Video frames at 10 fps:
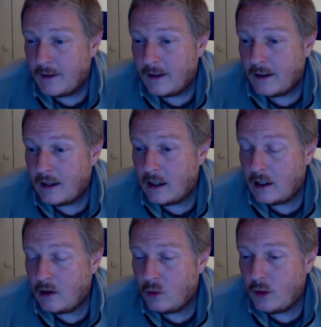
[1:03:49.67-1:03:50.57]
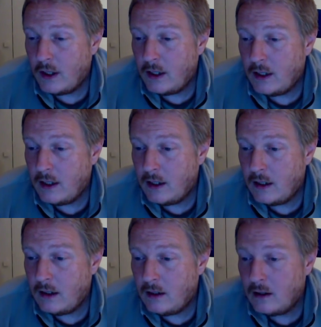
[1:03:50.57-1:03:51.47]
And
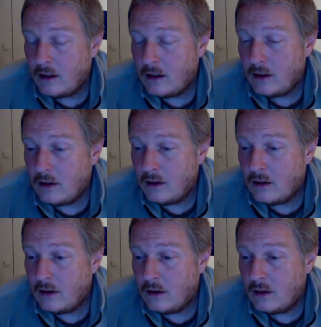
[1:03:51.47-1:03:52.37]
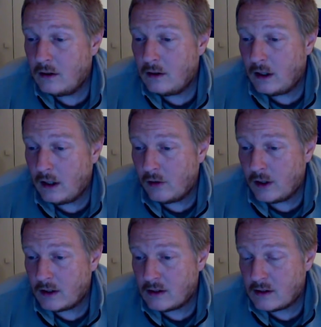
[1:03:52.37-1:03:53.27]
we hear
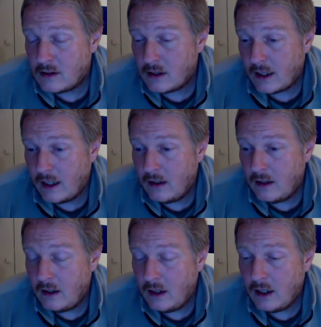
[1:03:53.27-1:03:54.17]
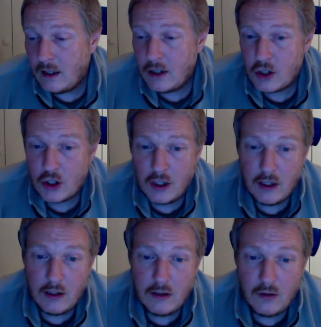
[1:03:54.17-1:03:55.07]
us again in English
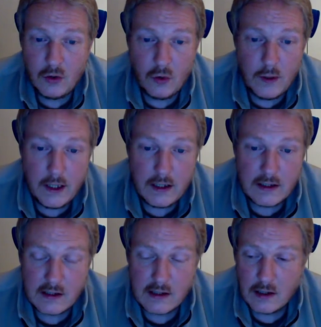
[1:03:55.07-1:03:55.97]
in 2 weeks